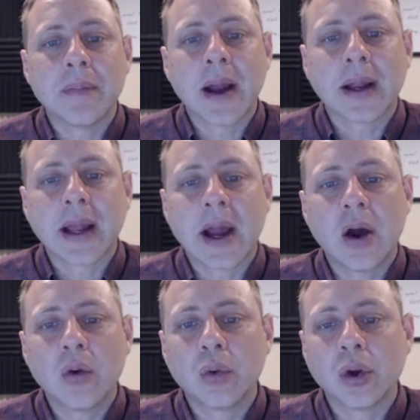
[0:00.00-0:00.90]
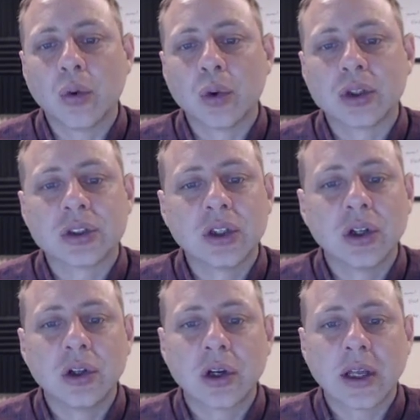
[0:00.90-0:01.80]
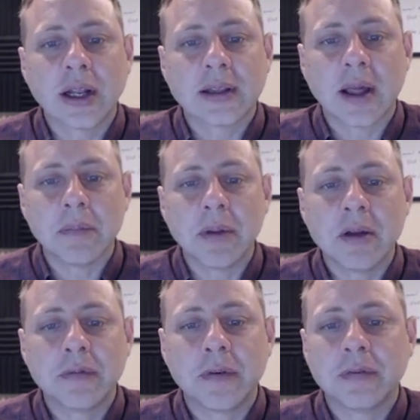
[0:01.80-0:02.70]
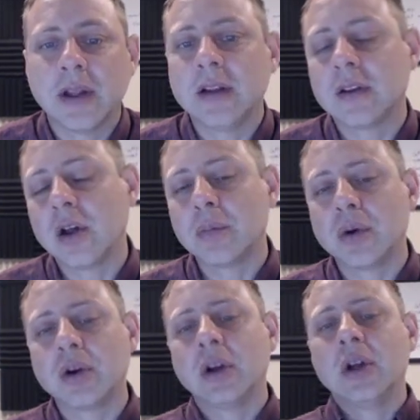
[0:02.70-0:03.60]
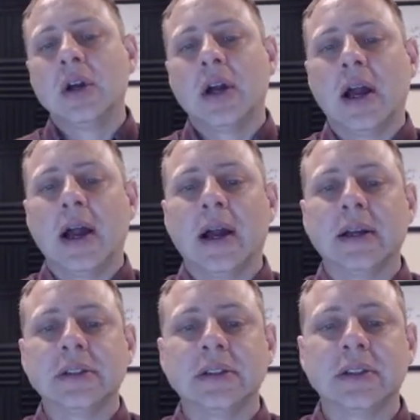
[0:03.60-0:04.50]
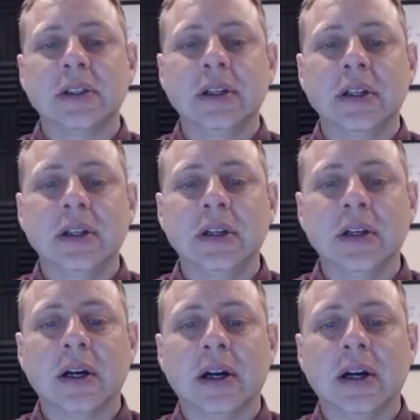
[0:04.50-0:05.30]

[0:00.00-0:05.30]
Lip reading: back out. We're still looking at that May 15th number as the